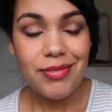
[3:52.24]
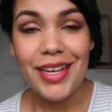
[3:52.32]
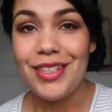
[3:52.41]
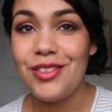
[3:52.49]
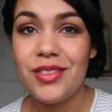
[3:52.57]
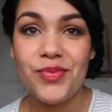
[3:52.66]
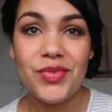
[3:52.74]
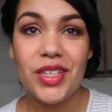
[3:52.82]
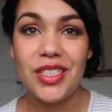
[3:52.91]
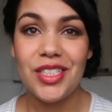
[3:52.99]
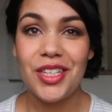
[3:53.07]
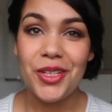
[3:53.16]
it's,
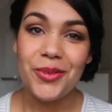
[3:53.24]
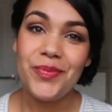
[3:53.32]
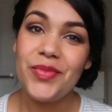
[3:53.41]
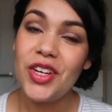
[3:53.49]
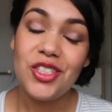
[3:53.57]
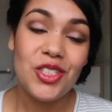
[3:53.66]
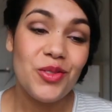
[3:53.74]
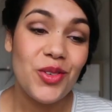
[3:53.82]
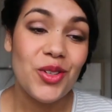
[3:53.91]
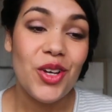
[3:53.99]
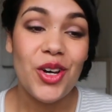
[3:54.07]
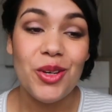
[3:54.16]
I don't know. I just
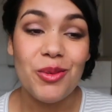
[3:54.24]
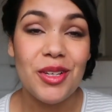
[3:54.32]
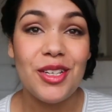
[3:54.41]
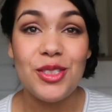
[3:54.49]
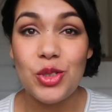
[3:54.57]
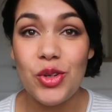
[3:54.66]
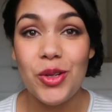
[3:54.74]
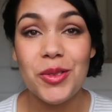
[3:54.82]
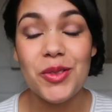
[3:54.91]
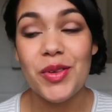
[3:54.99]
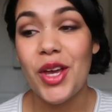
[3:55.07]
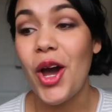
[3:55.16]
feel that I'm going to screw
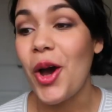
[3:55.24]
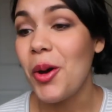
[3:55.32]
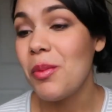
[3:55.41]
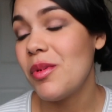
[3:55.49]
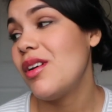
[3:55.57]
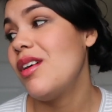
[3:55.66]
something up.